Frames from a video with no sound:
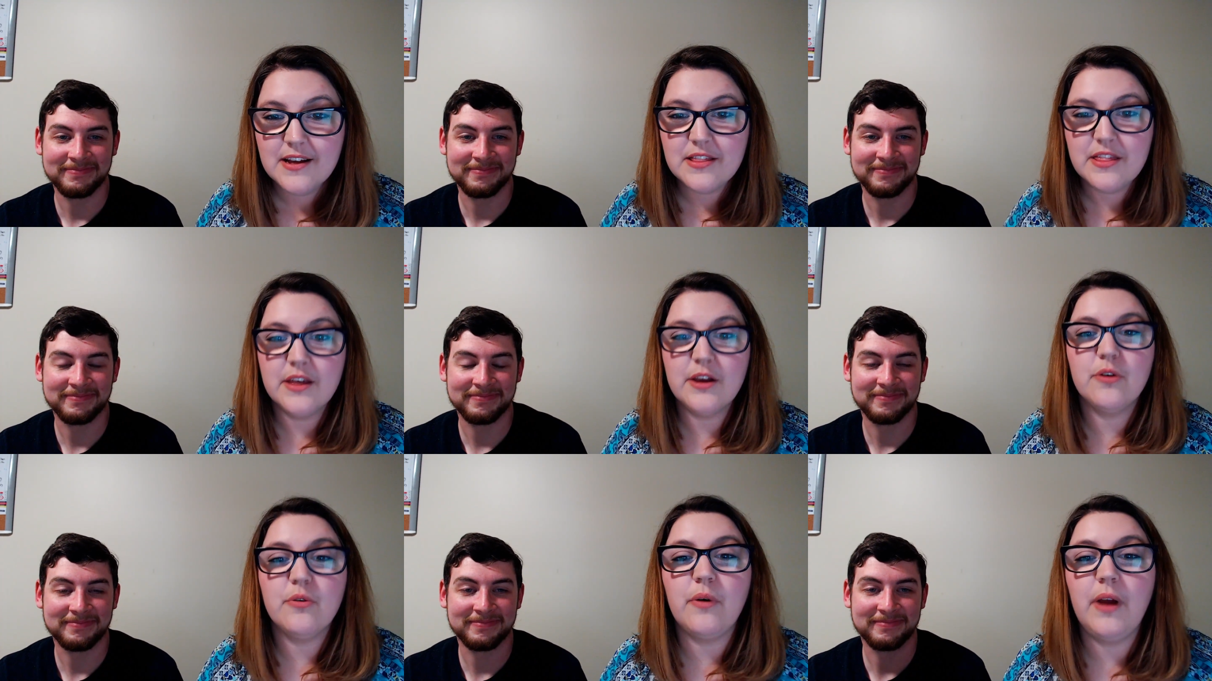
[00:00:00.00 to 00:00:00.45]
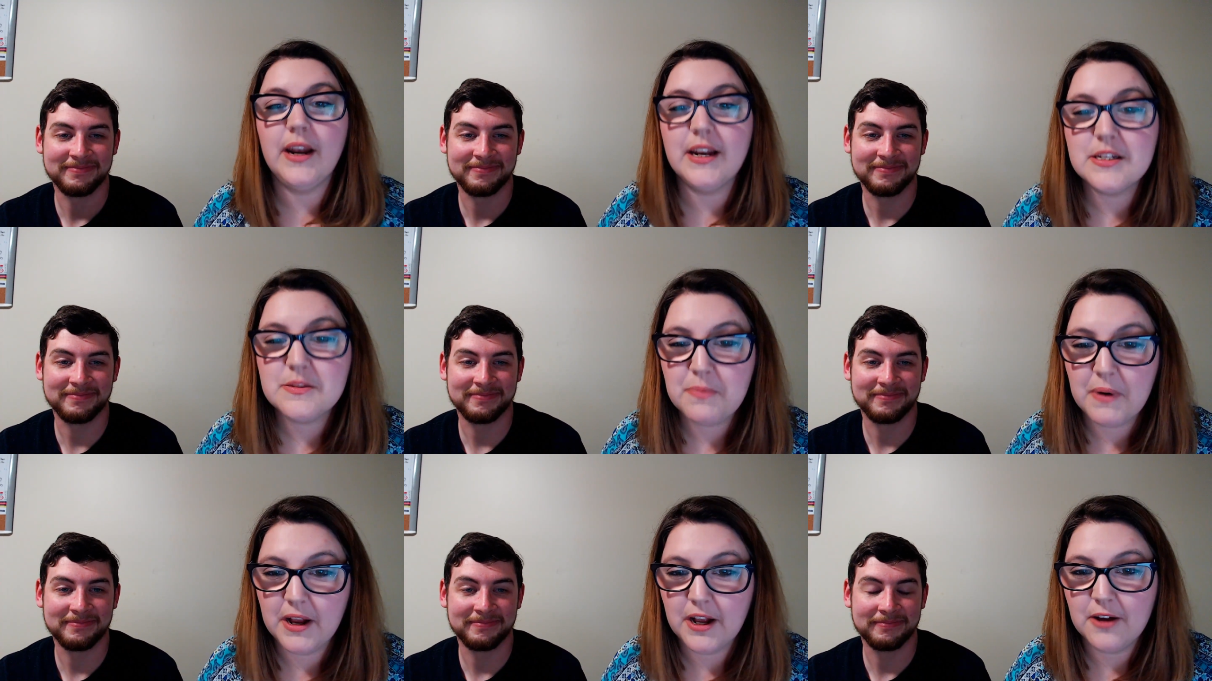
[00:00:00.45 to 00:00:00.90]
Speaker 1: the
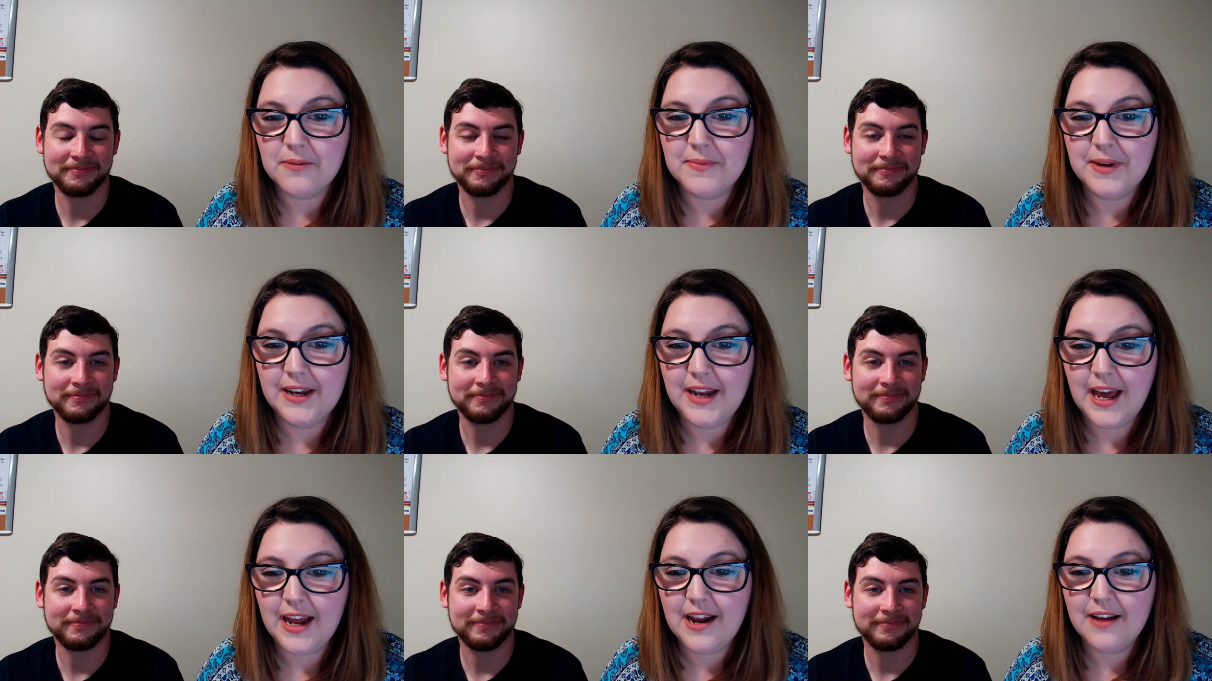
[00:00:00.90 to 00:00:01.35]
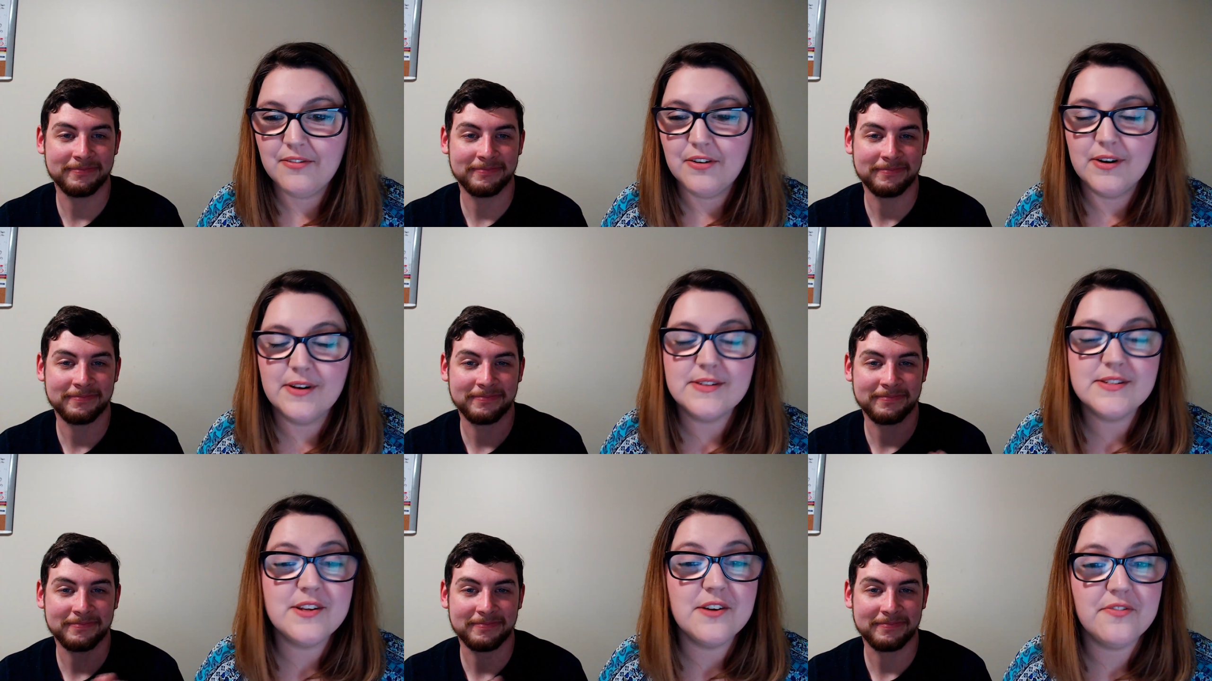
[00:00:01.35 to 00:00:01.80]
greatest prank on my dad ever, and
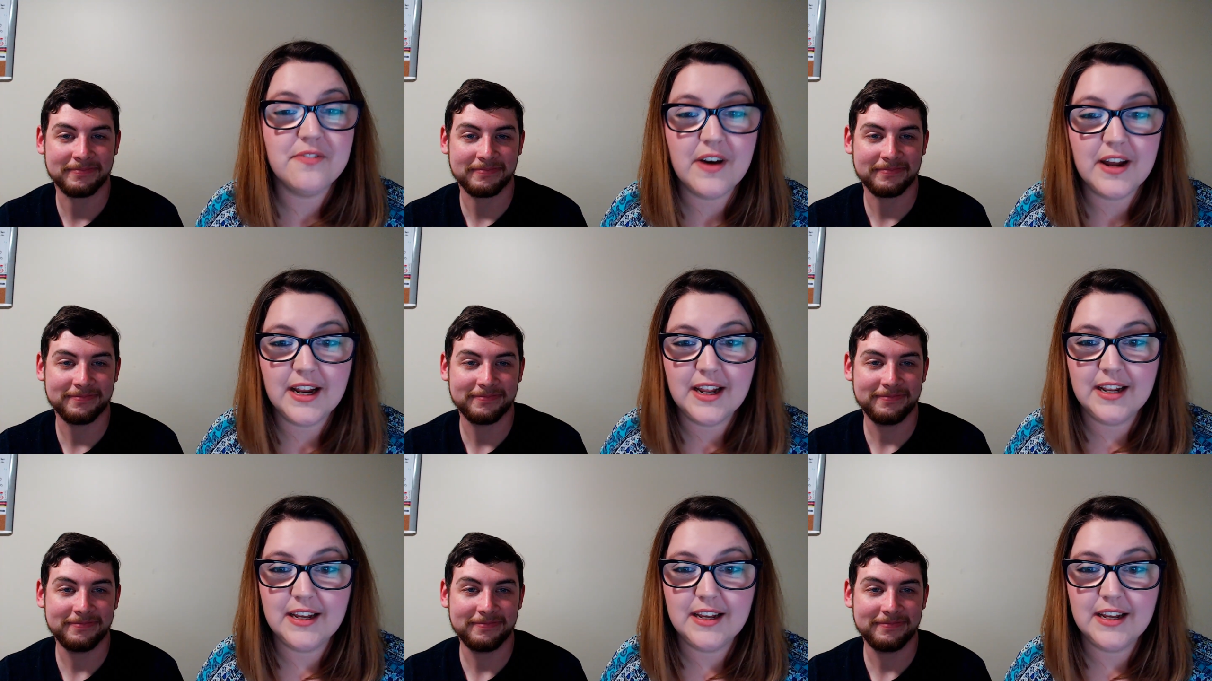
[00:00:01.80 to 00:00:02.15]
it's so funny.